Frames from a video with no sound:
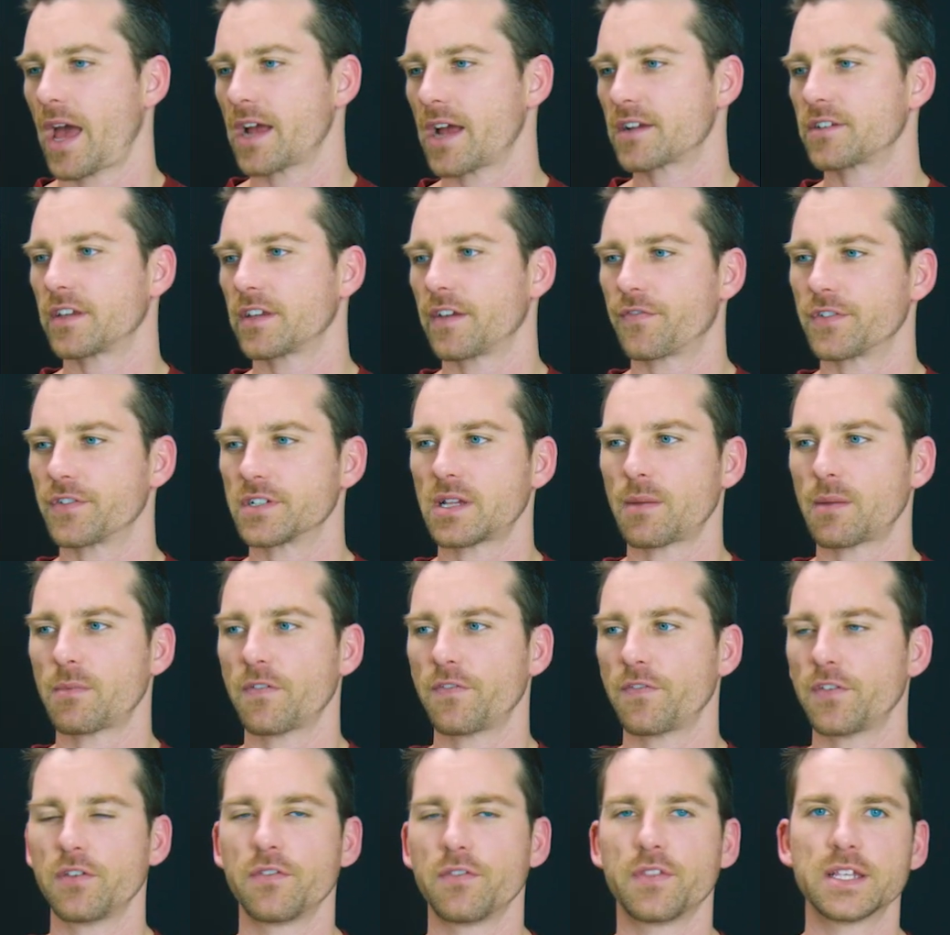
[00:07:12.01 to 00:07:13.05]
Actually, for some
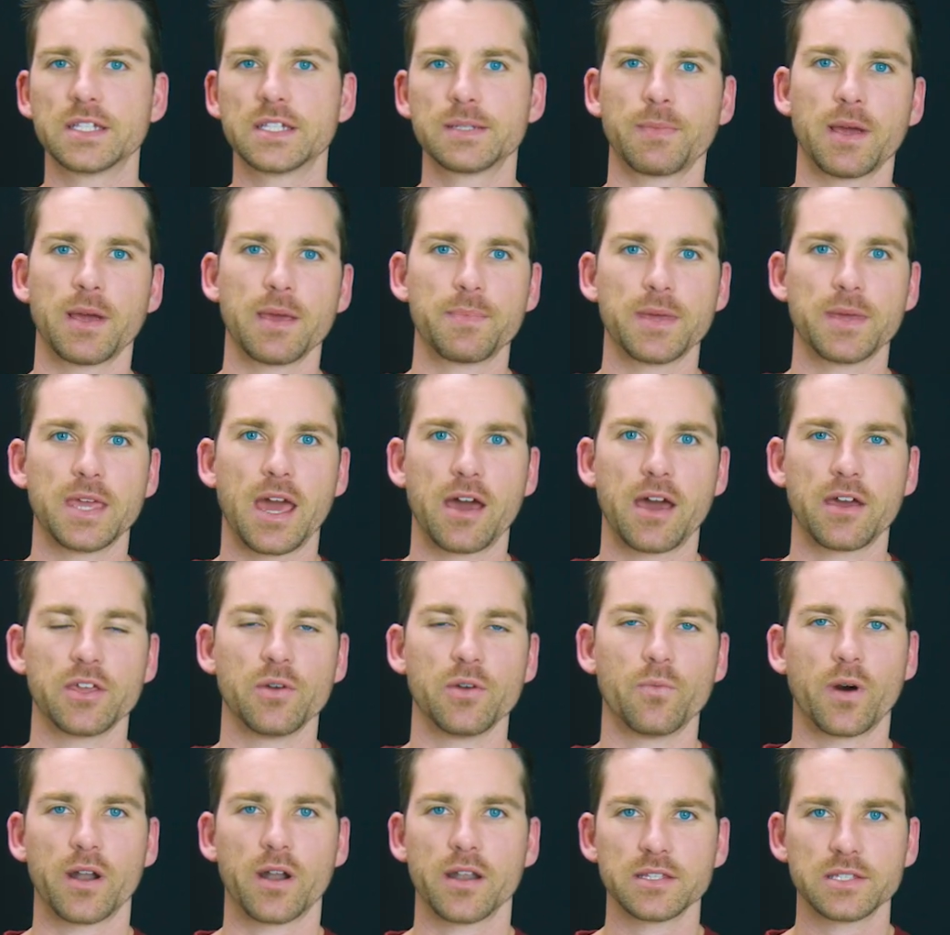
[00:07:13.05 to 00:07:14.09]
of you, this might be how
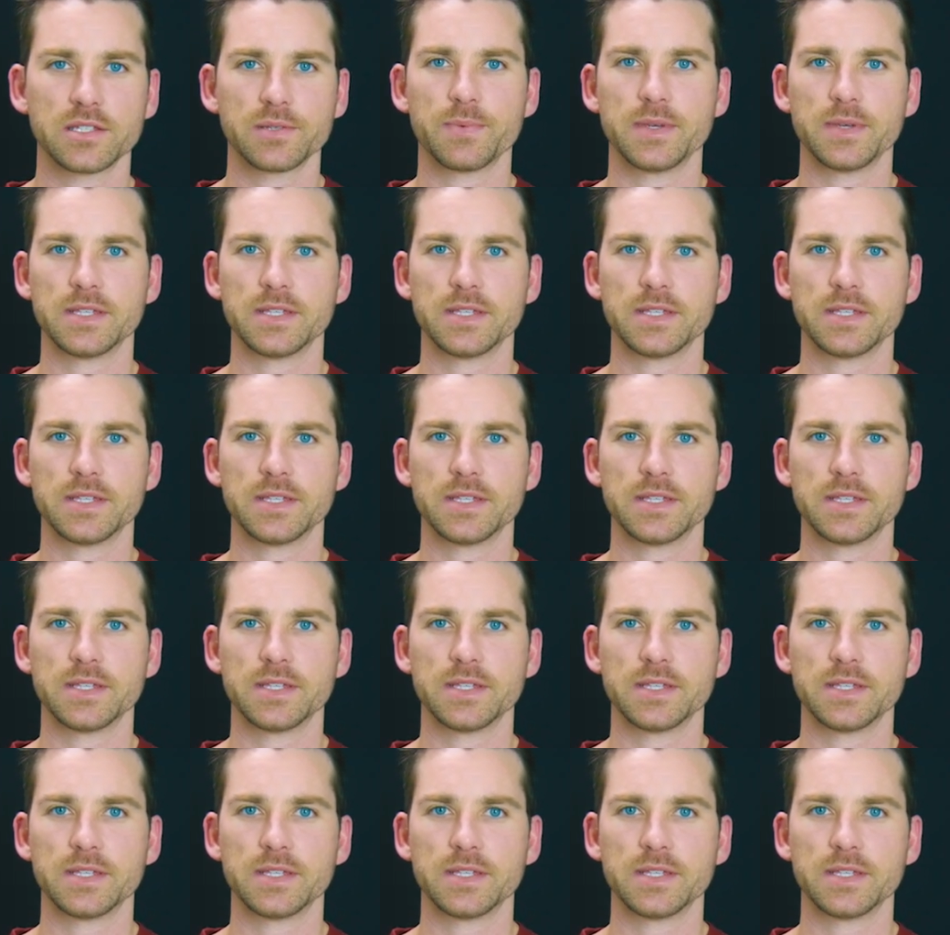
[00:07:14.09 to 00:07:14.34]
you want it to